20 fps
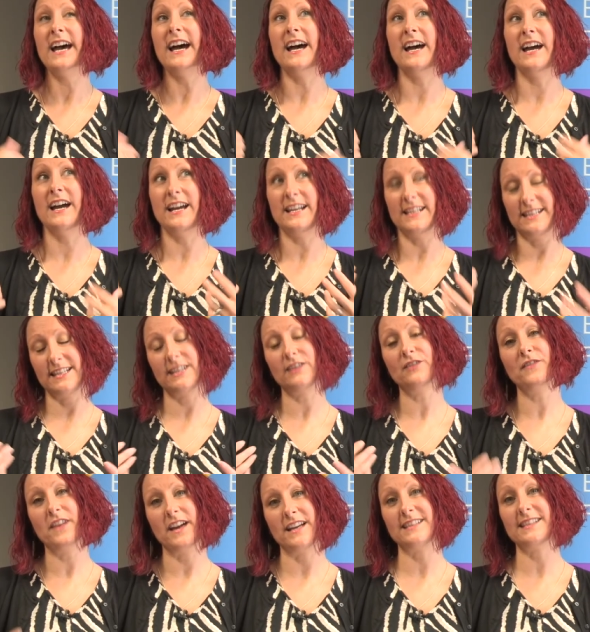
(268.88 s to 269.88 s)
uh,
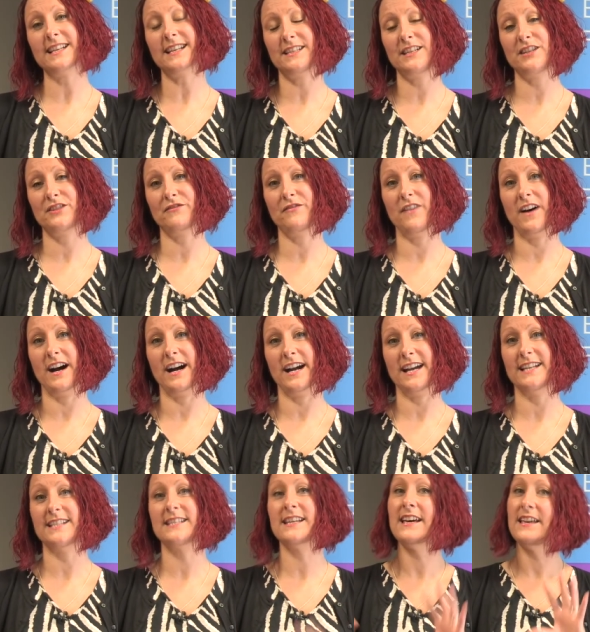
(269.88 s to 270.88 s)
until they're
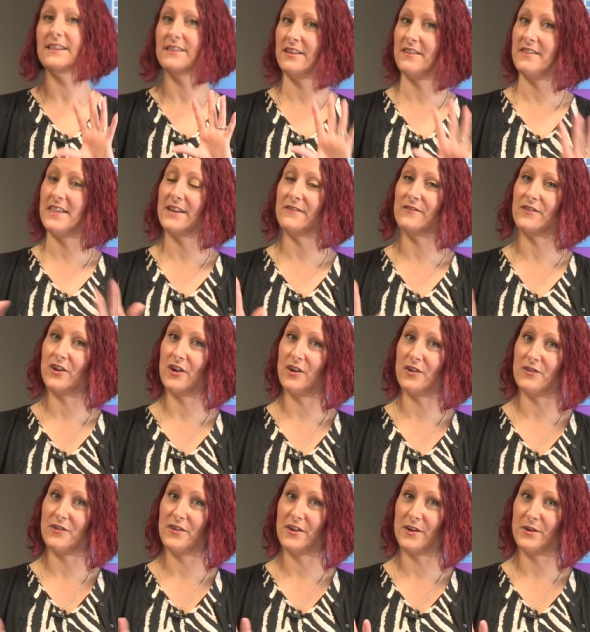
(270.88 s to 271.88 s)
satisfied that they've
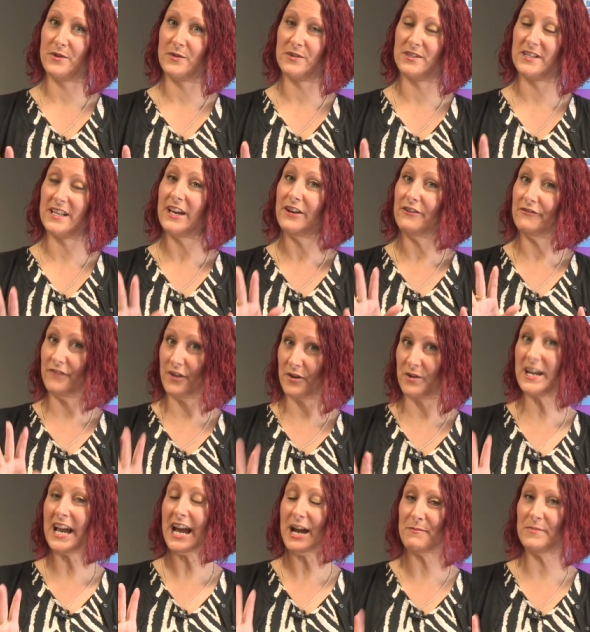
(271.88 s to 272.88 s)
got those
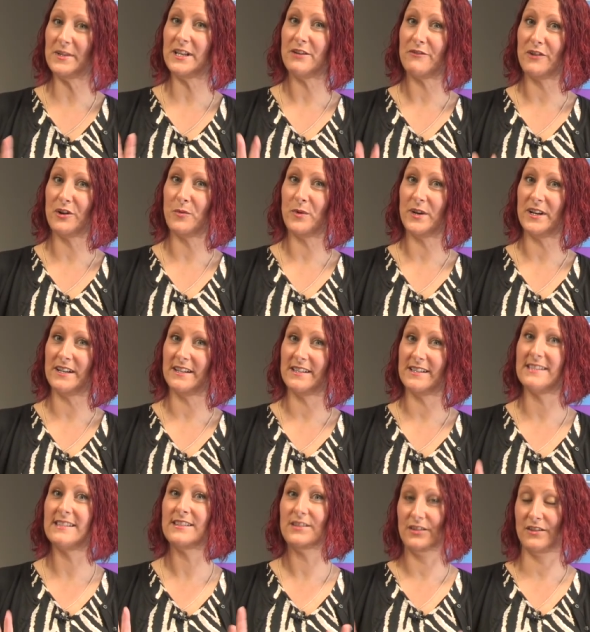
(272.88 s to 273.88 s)
vocabulary
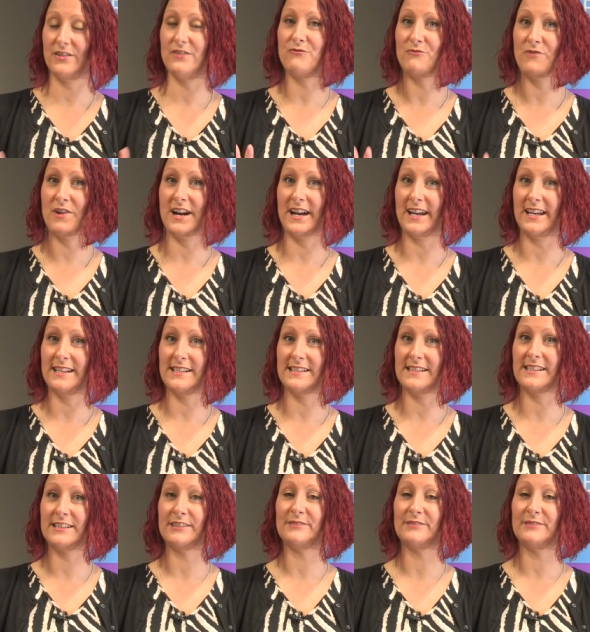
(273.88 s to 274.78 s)
words right.